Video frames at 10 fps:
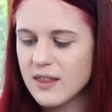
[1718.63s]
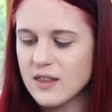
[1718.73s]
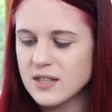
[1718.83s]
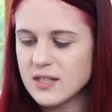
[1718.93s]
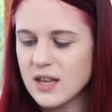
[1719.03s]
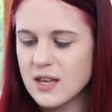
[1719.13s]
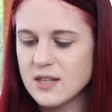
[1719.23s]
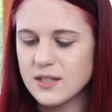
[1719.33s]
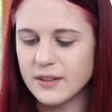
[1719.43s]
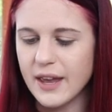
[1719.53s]
This
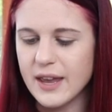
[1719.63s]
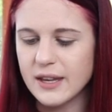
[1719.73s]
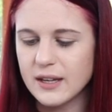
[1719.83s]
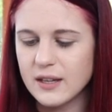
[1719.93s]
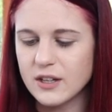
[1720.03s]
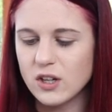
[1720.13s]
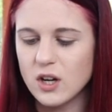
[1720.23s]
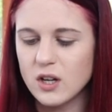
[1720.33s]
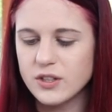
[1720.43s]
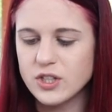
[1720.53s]
is like, they're
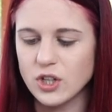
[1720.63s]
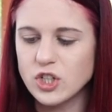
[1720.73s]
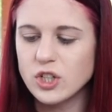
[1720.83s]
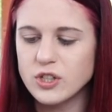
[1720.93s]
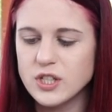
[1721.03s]
called surgical